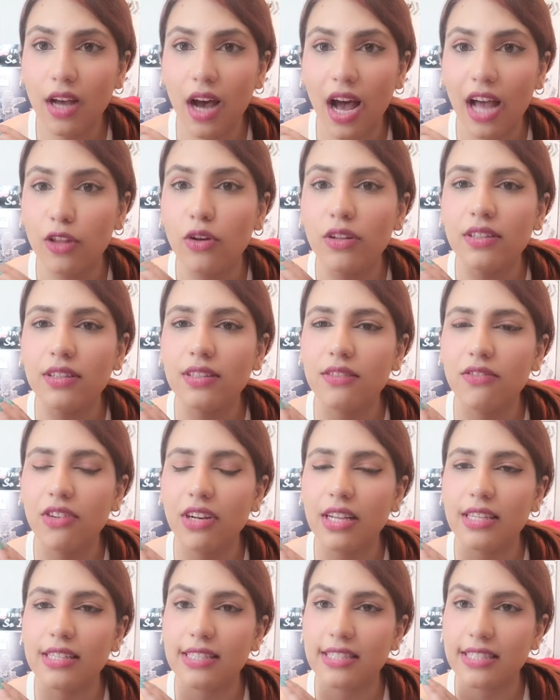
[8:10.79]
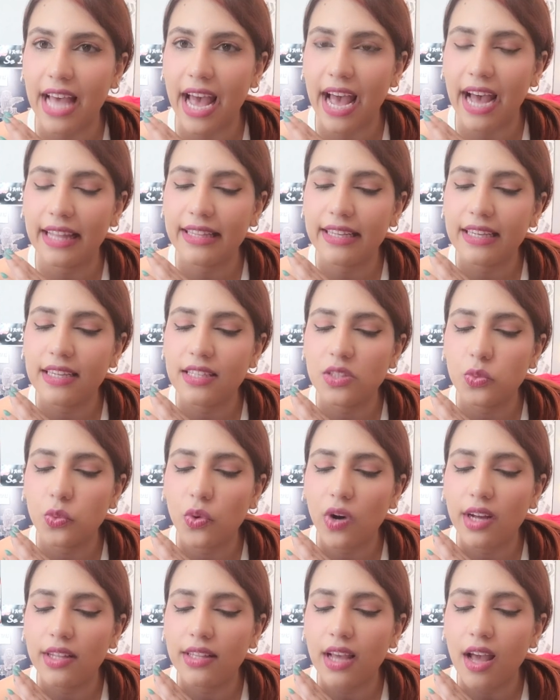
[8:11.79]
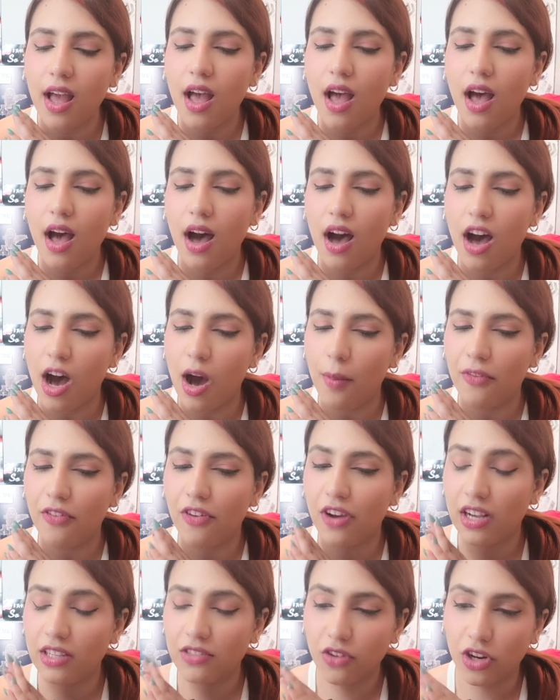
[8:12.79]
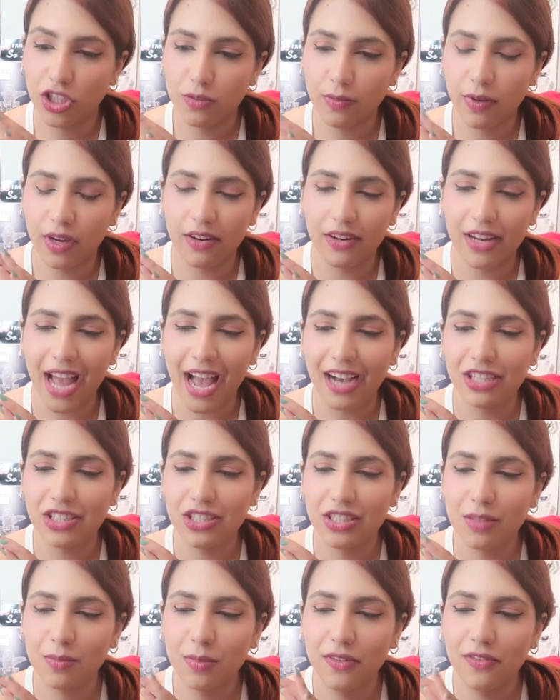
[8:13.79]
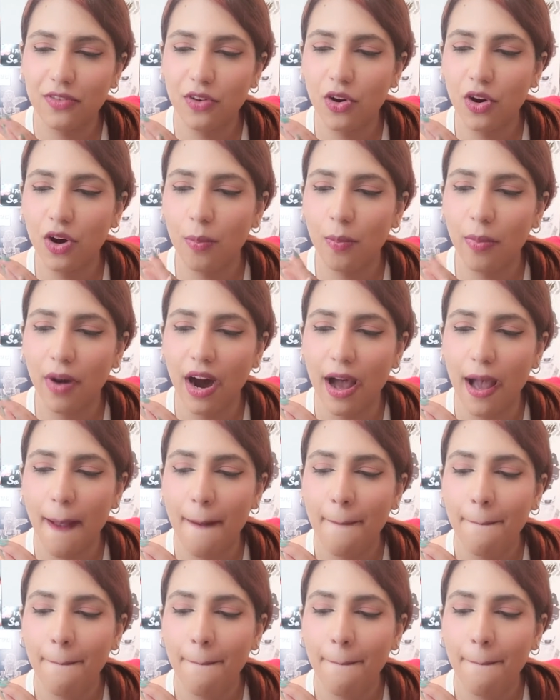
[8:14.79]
I don't really stan IZONE, if you guys watched my reactions before, but